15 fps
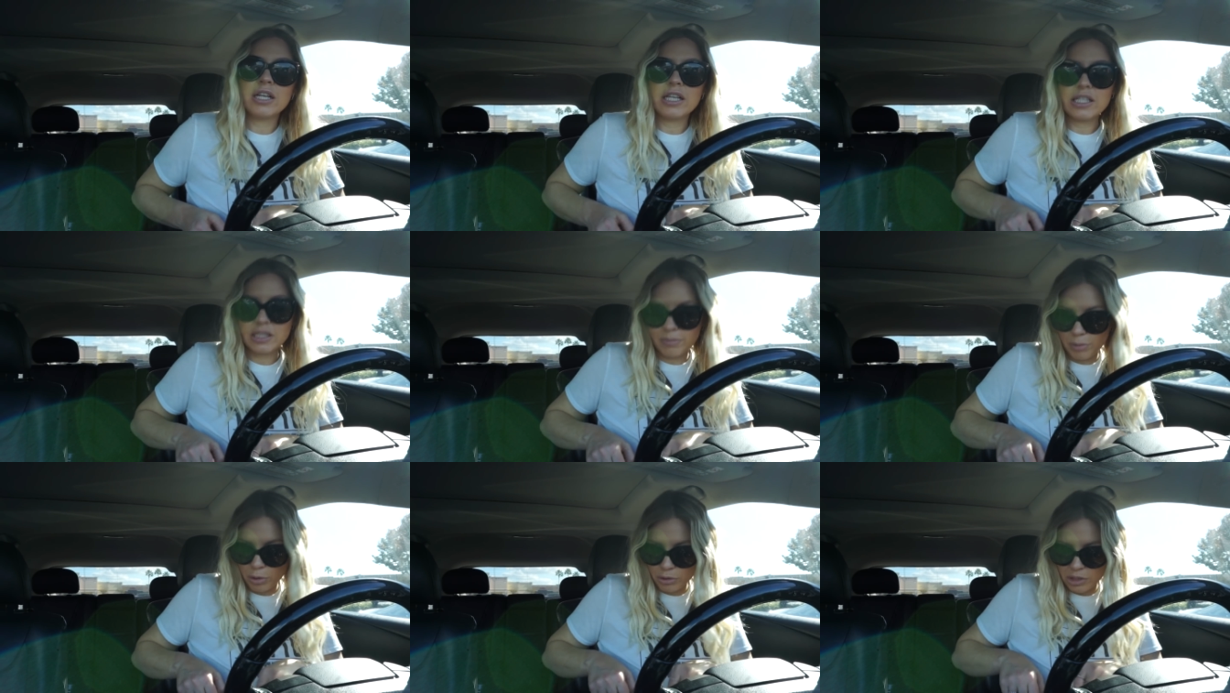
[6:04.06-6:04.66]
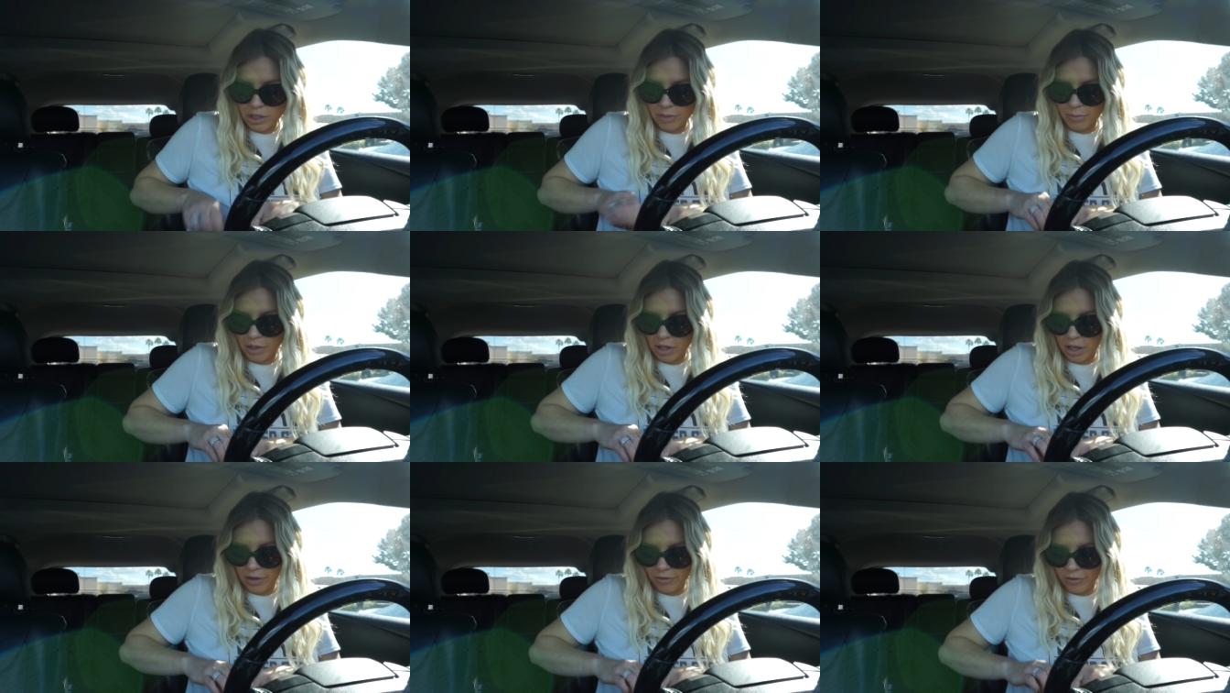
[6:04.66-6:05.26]
I need some protein in my
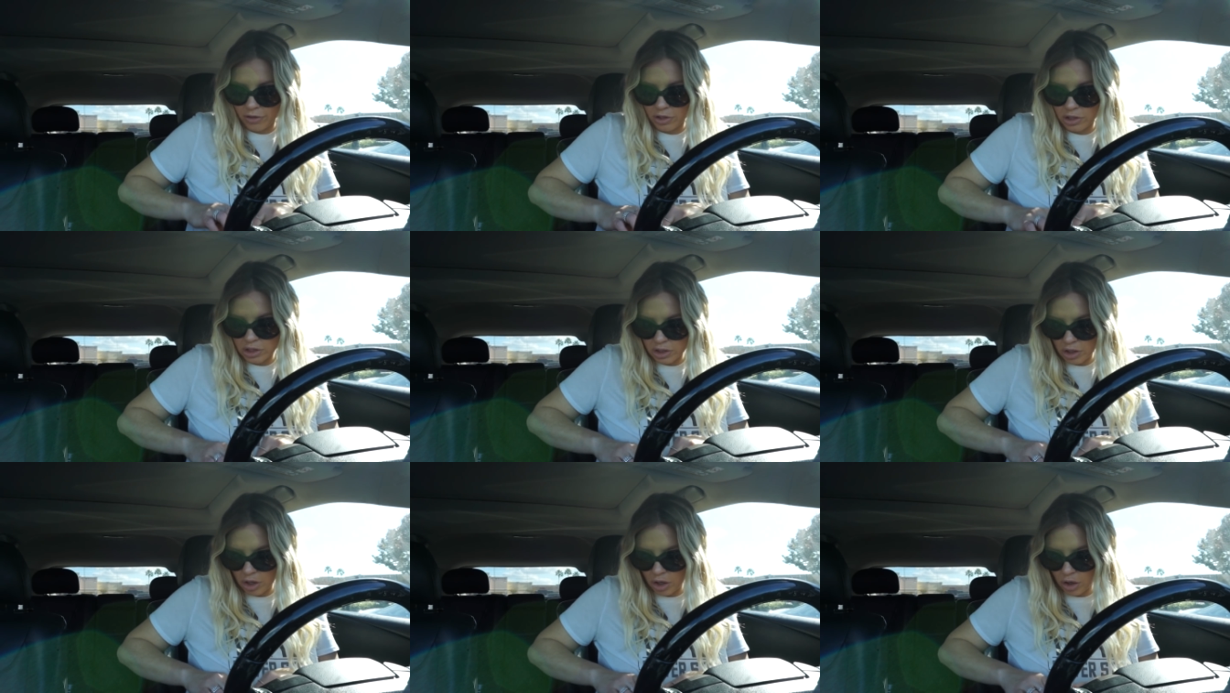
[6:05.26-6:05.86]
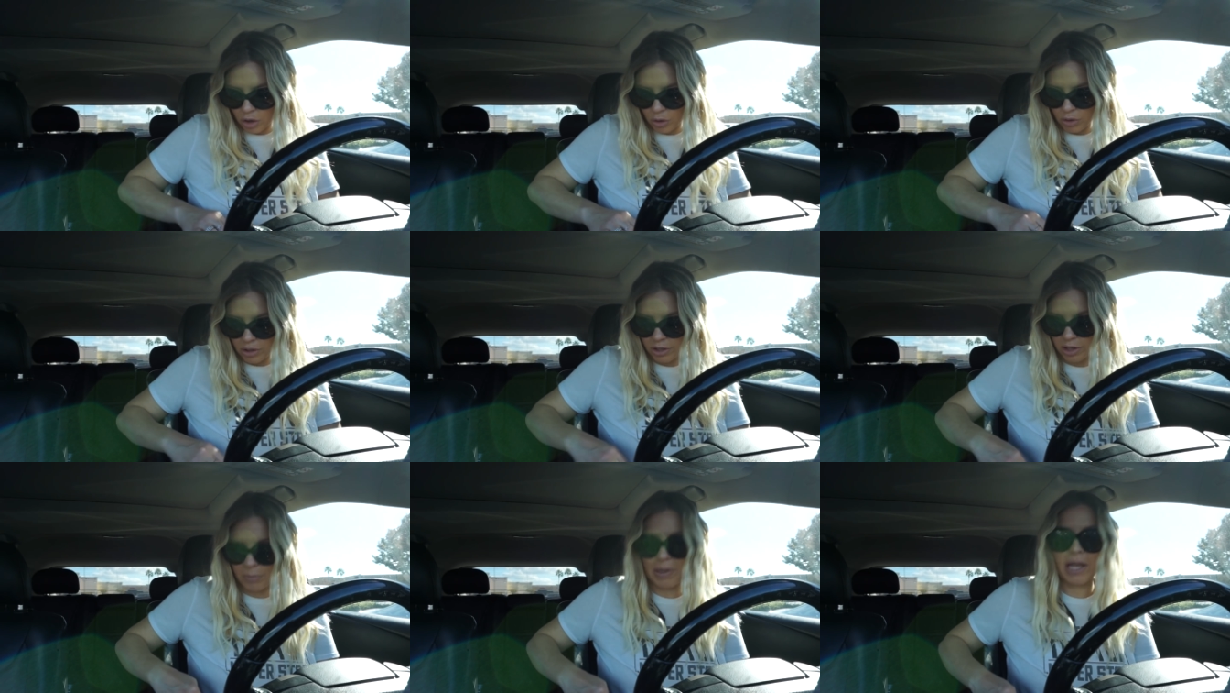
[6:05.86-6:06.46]
life. So
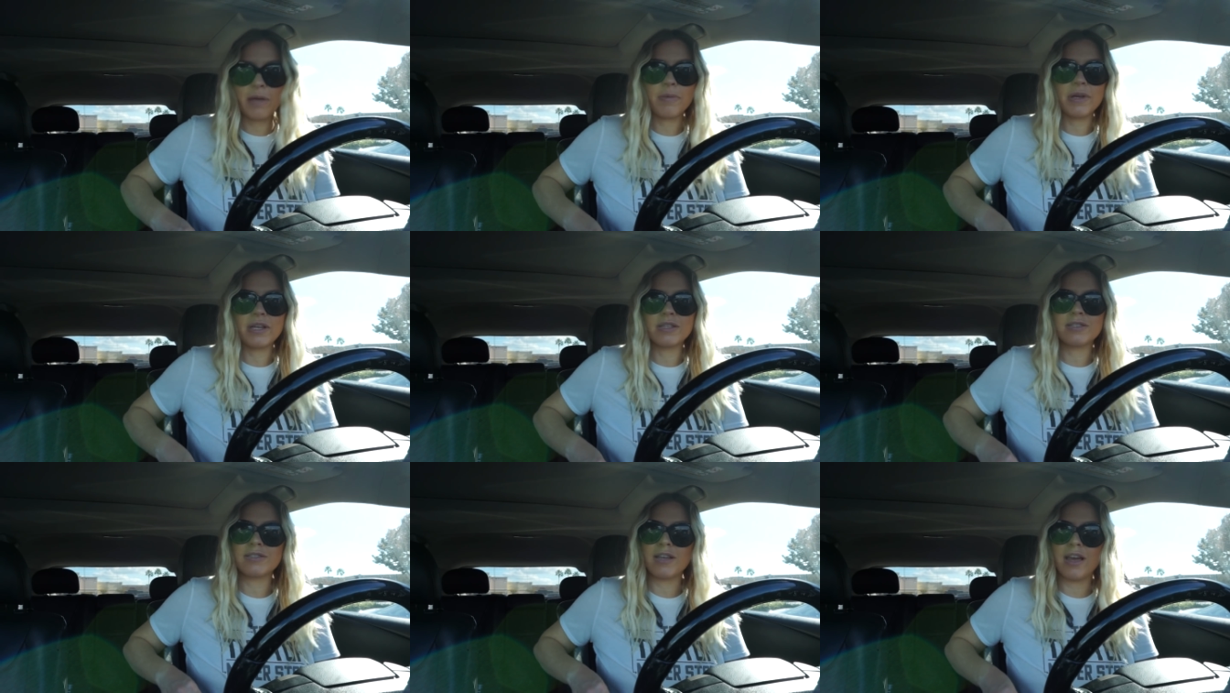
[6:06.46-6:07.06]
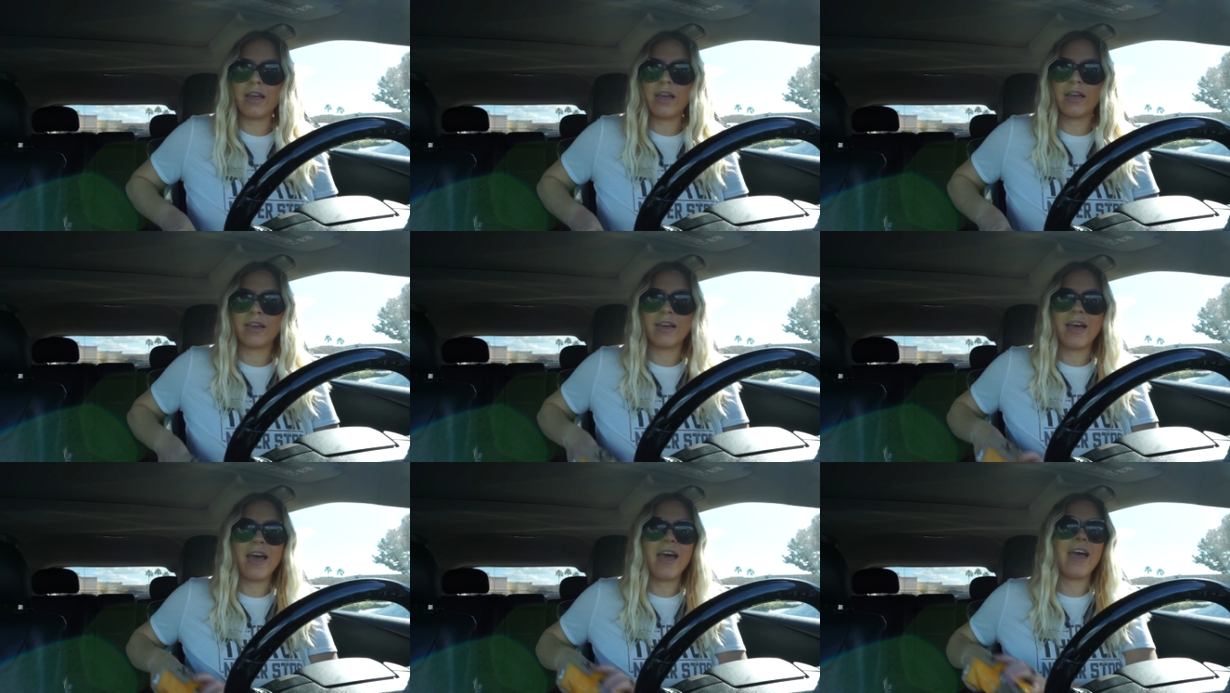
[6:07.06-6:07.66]
the baby is saying,
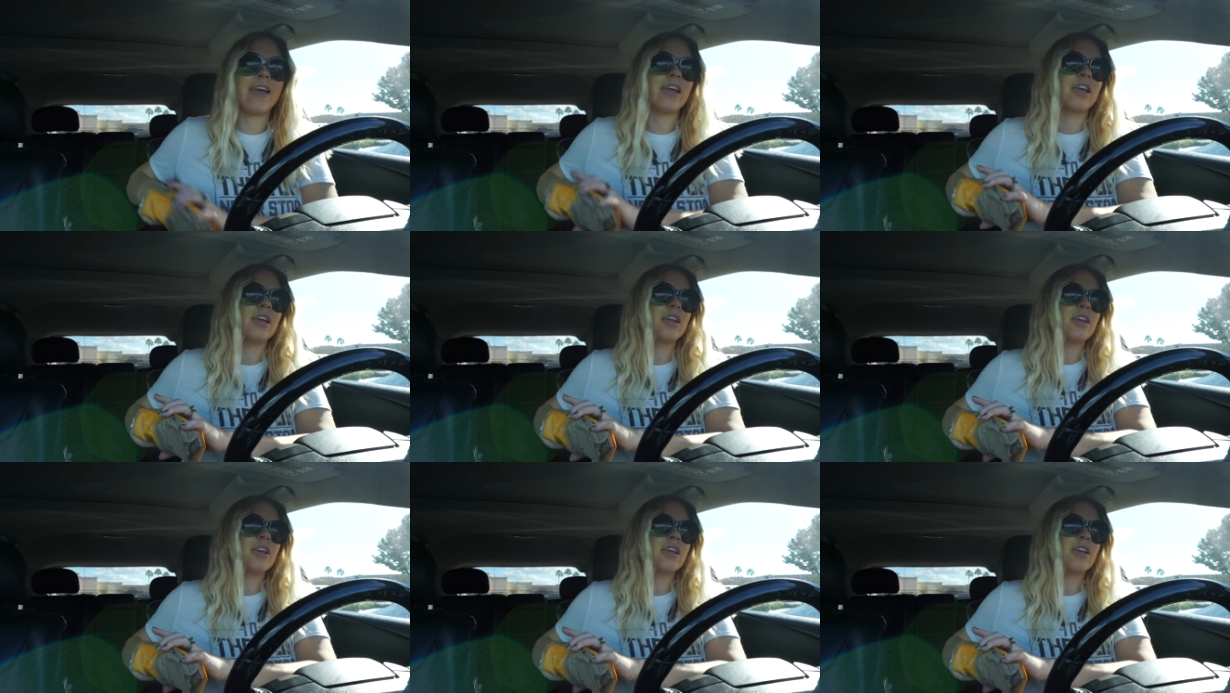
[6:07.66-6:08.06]
hey,